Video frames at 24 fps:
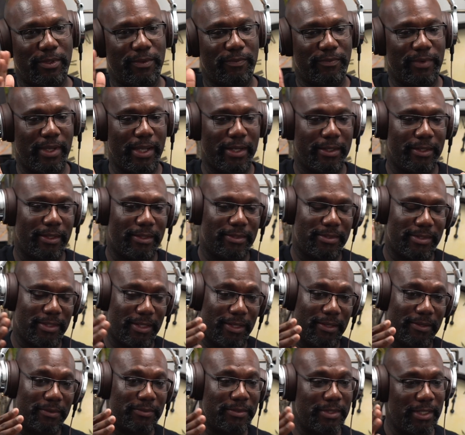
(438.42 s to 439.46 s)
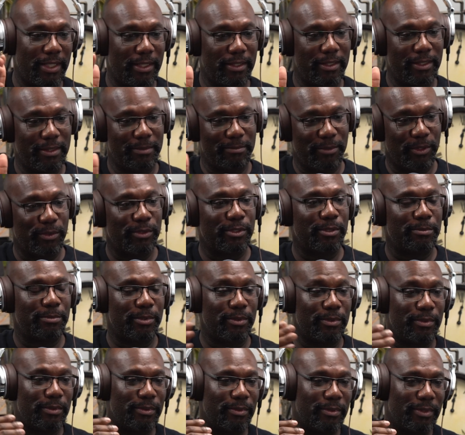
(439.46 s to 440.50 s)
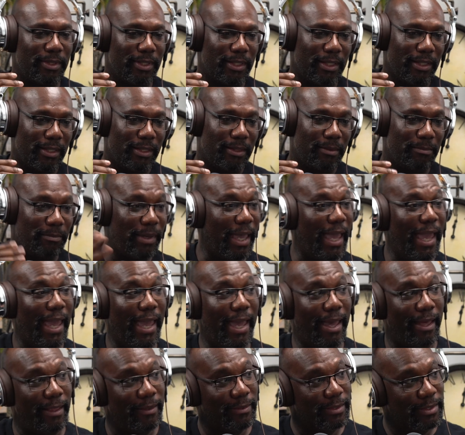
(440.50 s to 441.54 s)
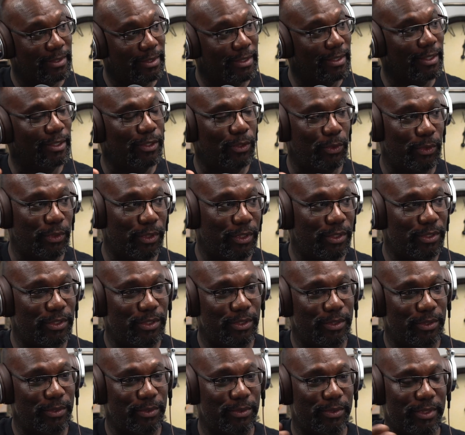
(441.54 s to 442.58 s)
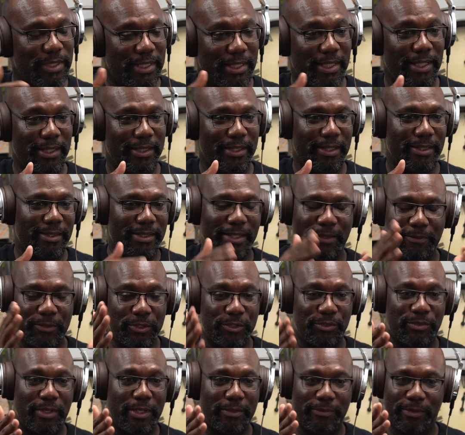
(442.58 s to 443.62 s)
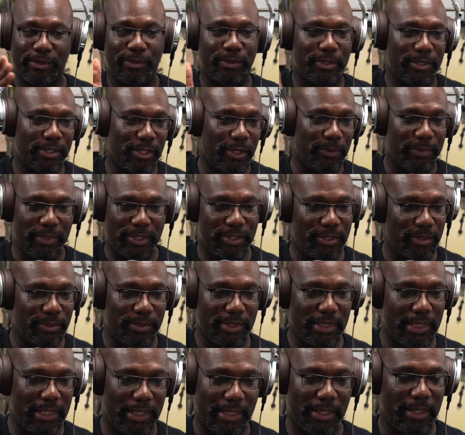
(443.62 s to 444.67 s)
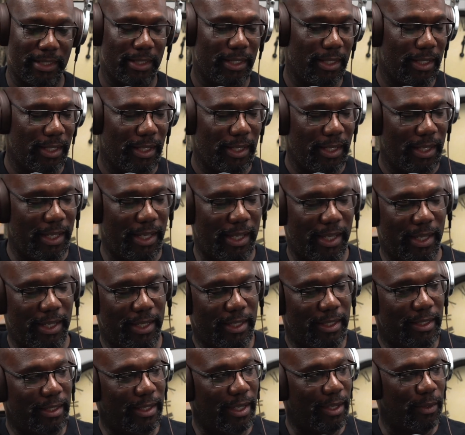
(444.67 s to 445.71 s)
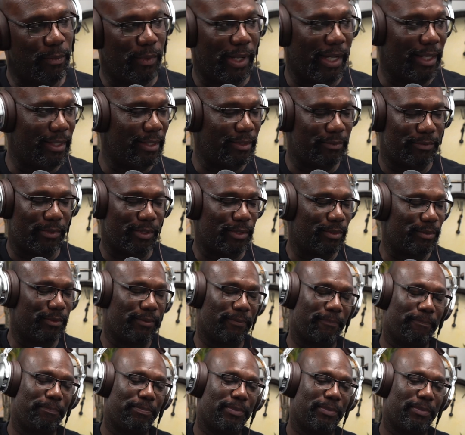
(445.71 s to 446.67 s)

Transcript: we find ourselves taking multiple paths in order to get there. It's never a straight road. It's always usually a winding road.